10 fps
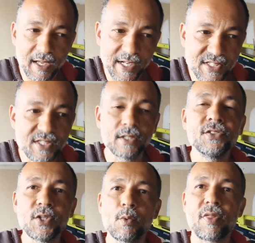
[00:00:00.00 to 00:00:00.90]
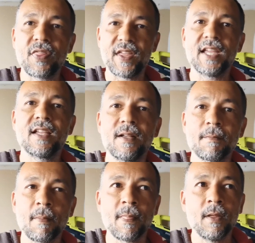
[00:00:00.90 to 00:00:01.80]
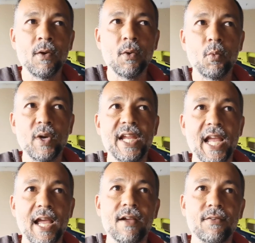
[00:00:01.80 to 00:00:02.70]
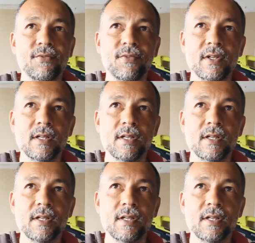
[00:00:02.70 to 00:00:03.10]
I still don't think we have